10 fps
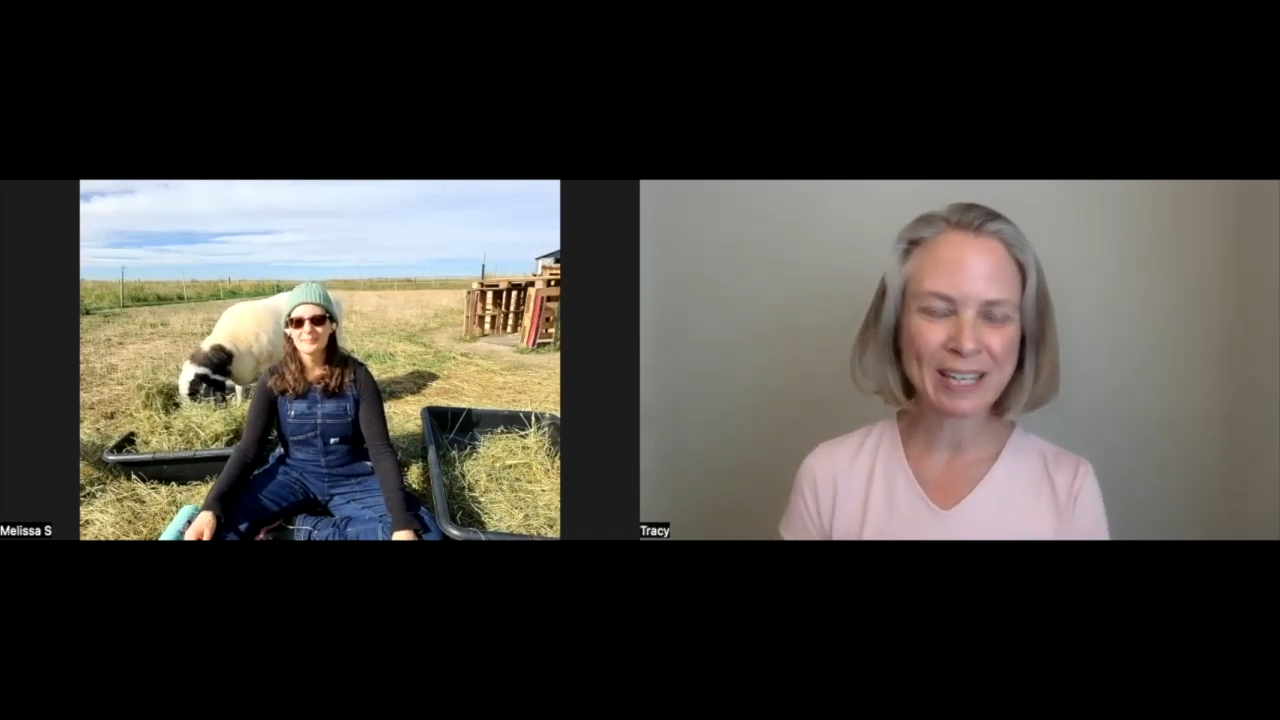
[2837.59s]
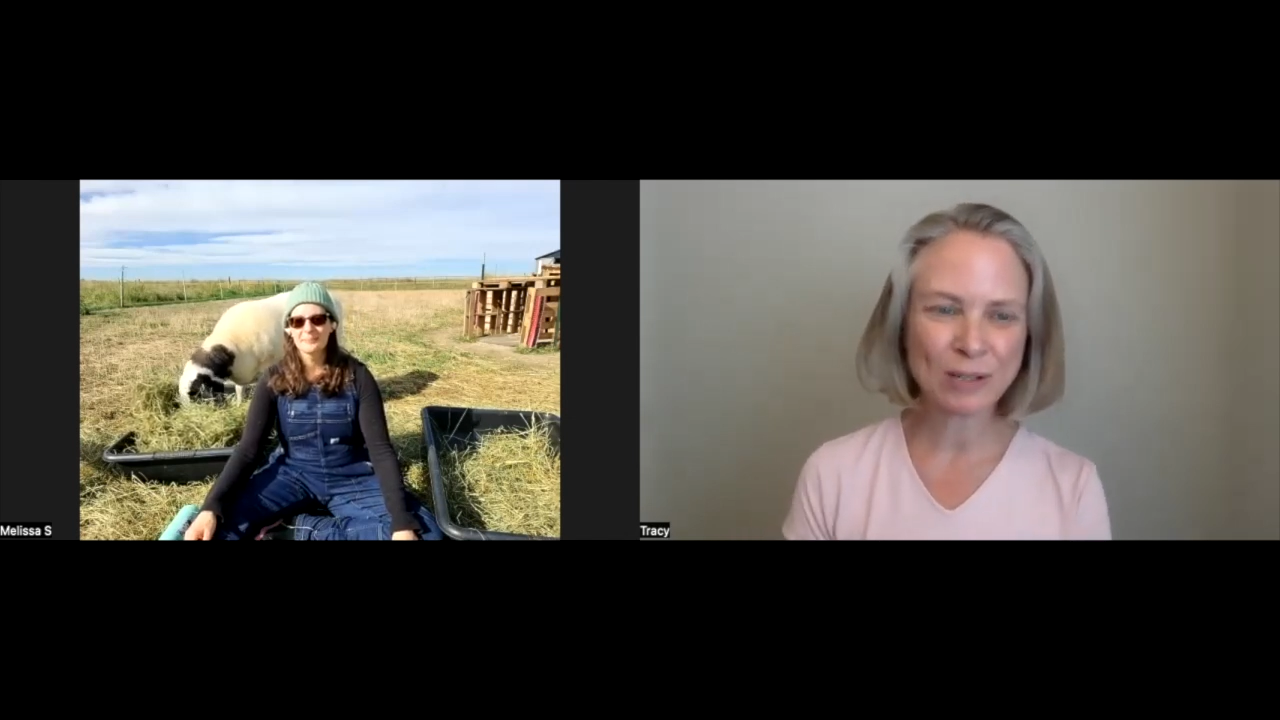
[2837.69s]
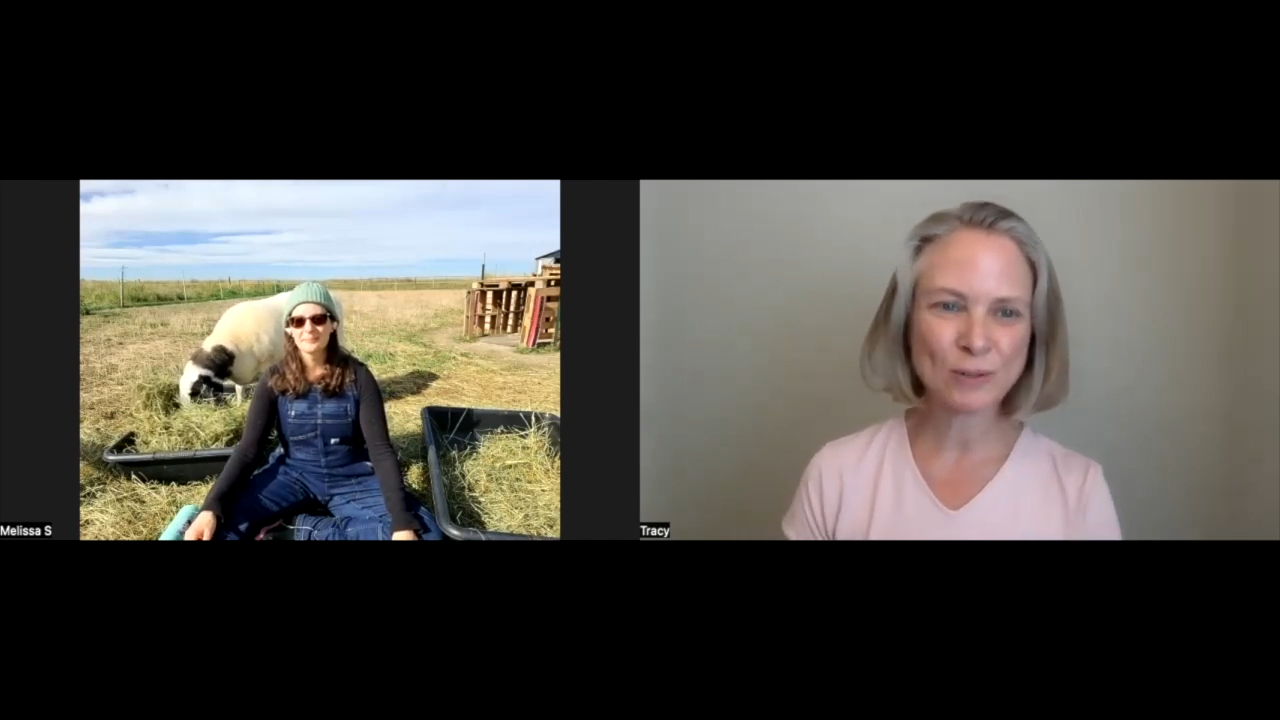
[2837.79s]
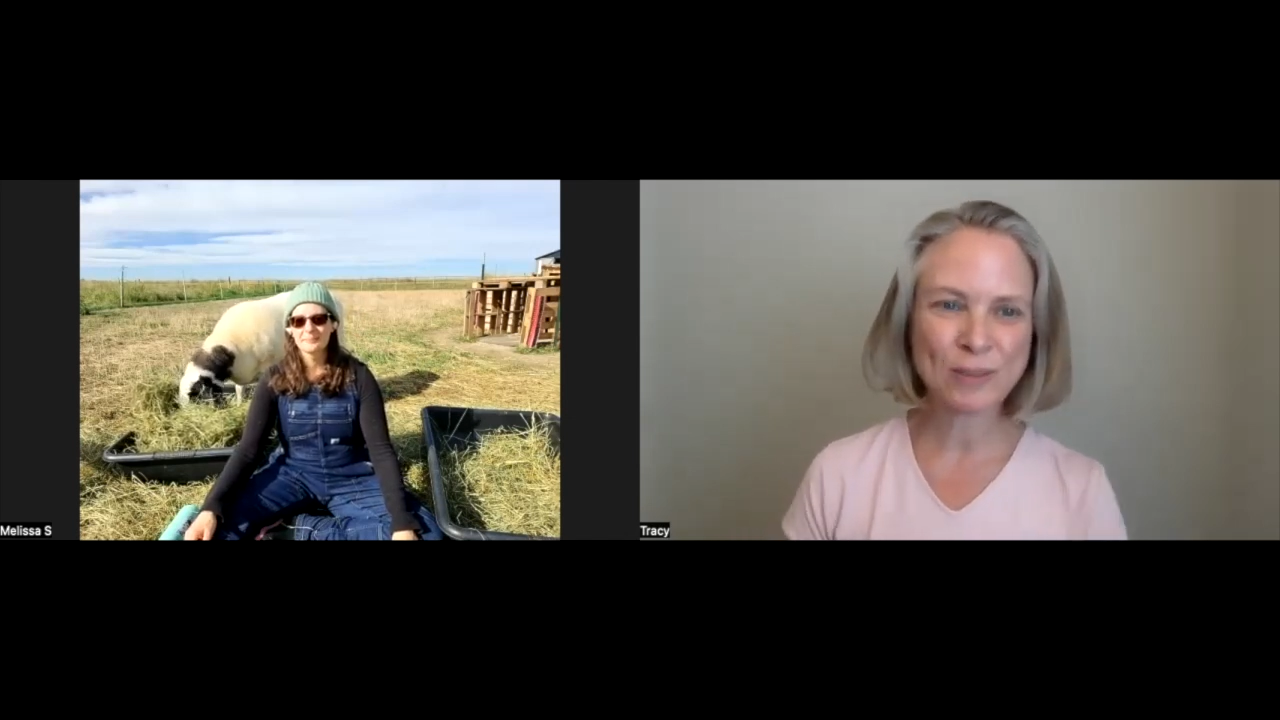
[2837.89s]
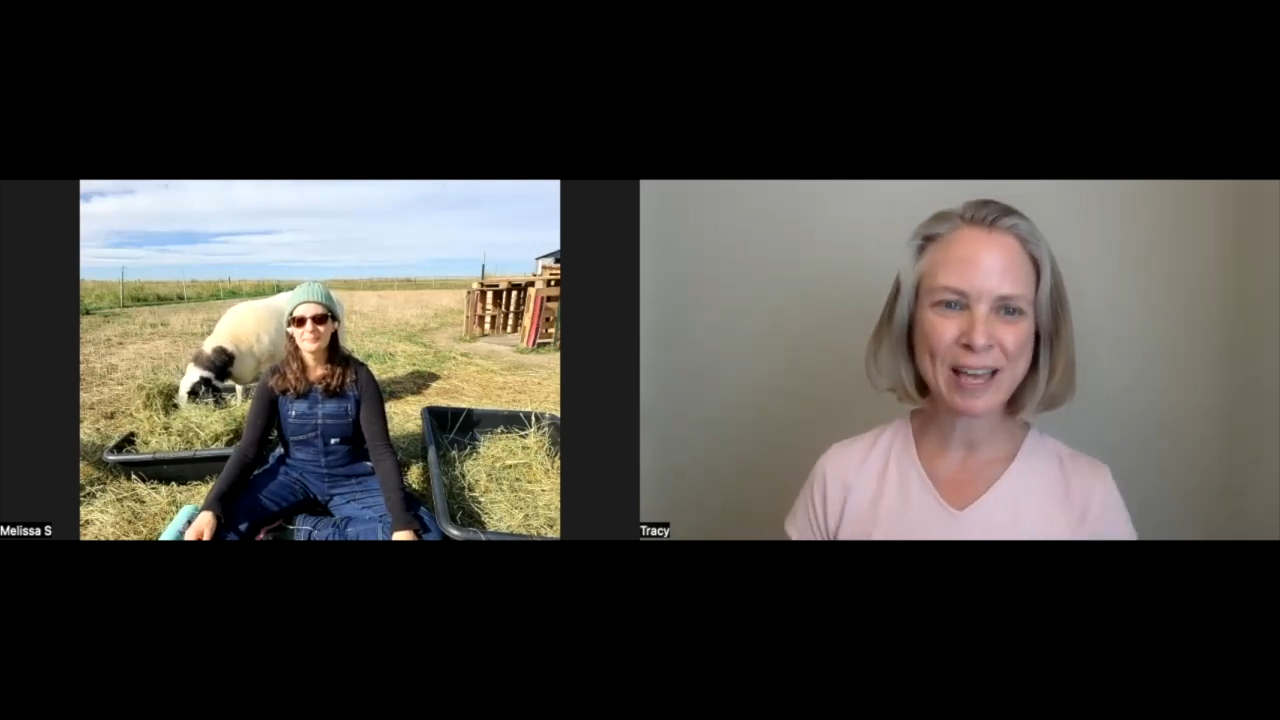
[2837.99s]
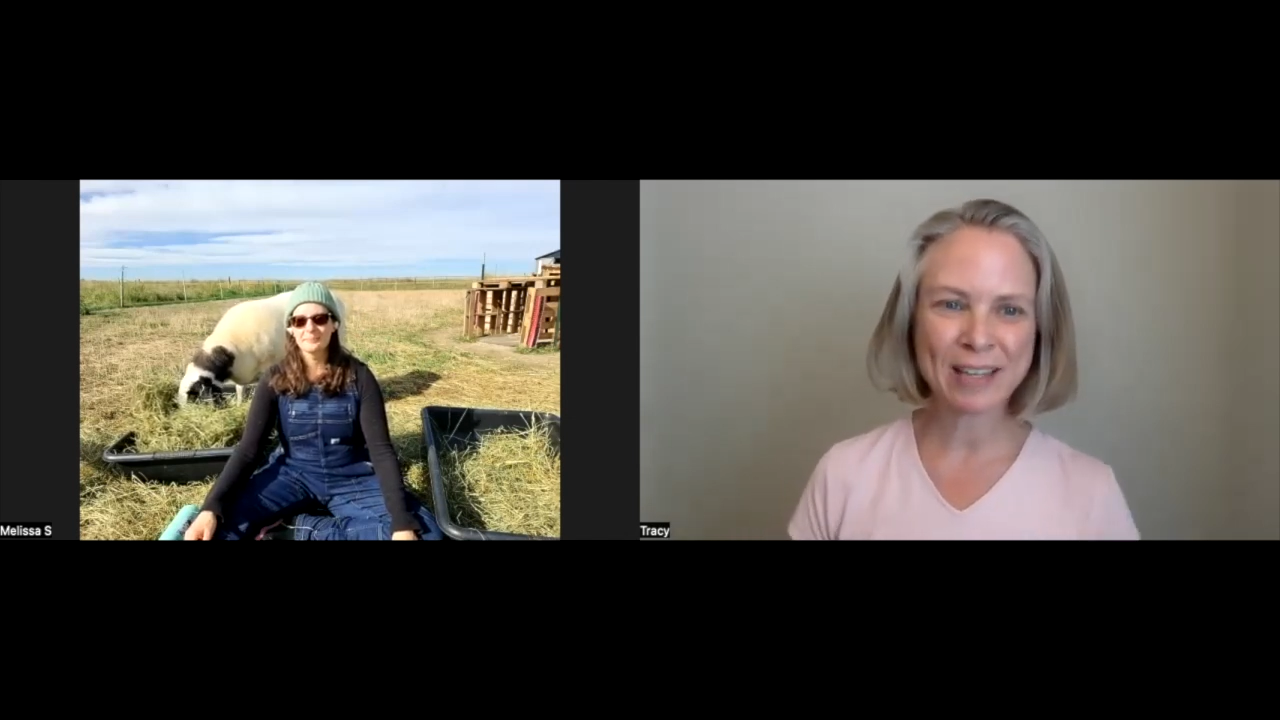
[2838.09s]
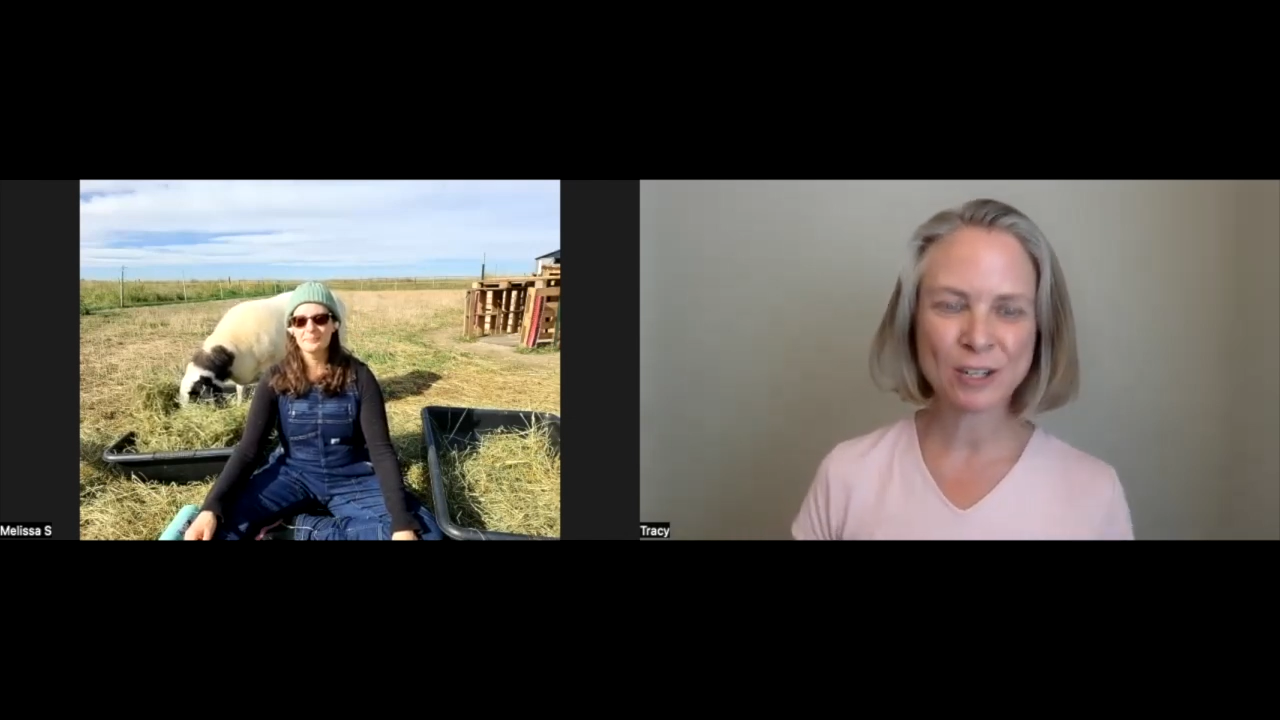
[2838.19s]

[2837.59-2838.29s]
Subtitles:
include that